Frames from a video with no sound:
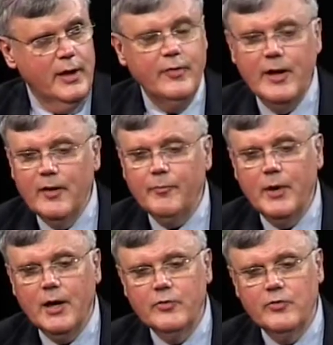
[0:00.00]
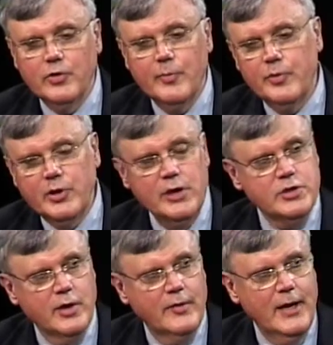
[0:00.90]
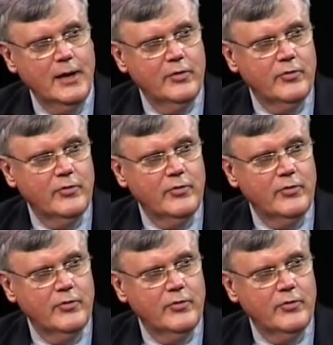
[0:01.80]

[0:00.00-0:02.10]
And the FBI's interpretation on that is